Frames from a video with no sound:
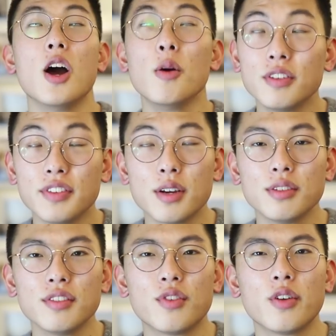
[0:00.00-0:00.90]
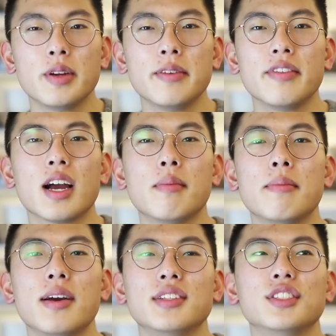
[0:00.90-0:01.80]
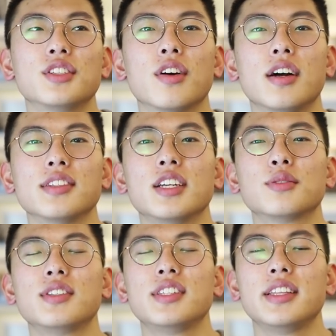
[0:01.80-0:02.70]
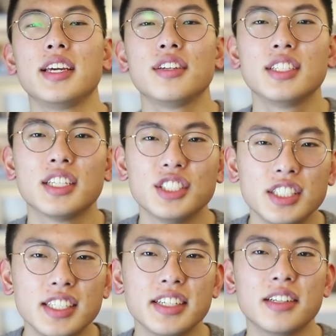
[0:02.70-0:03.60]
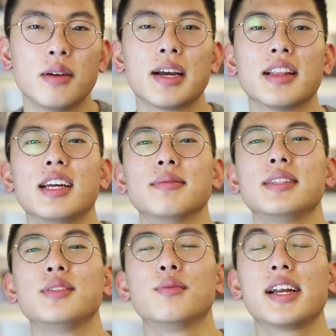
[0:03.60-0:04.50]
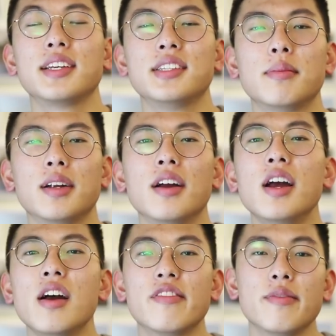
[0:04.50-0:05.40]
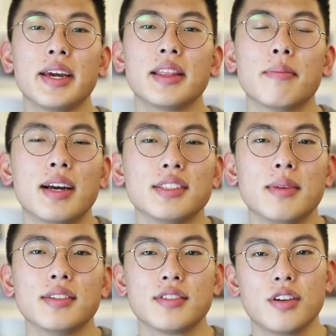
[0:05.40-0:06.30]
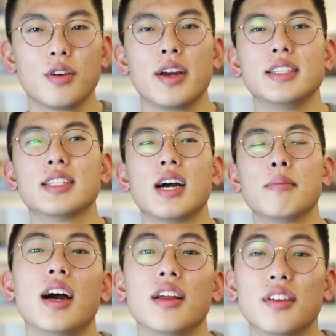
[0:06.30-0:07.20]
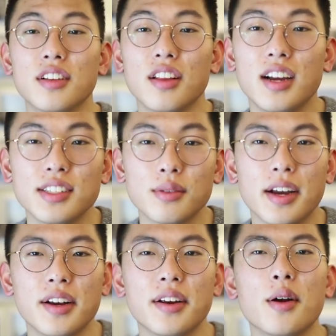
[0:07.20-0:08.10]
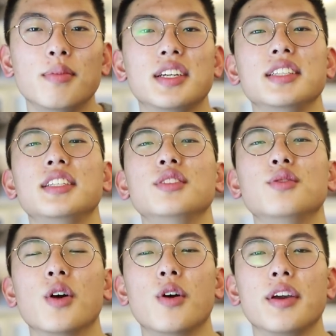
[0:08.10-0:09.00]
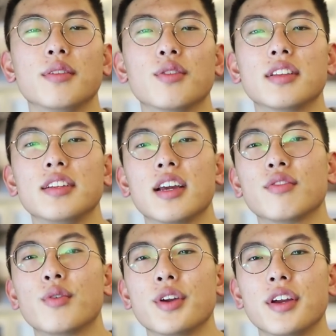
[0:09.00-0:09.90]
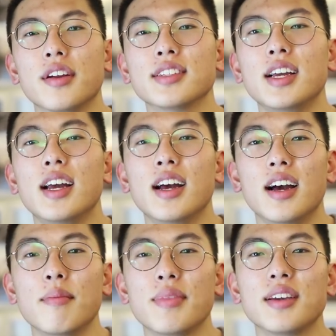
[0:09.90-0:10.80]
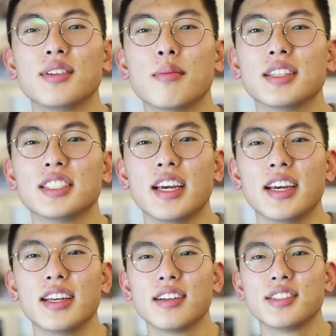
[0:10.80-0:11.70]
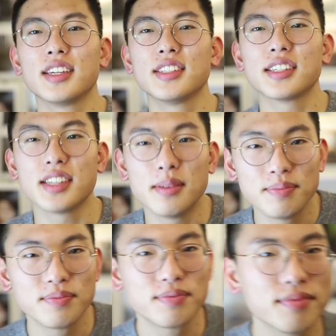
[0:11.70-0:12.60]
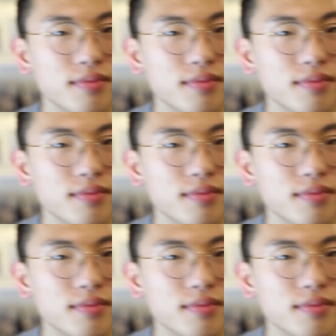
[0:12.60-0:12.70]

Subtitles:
I hope this video was informative and got my message across. I just want to say thank you to Kachina and all my classmates in writing seminar for making the past semester a great time. I learned a lot as a writer and hope to continue growing throughout the next 4 years. Thank you so much, and I'll see you guys next time.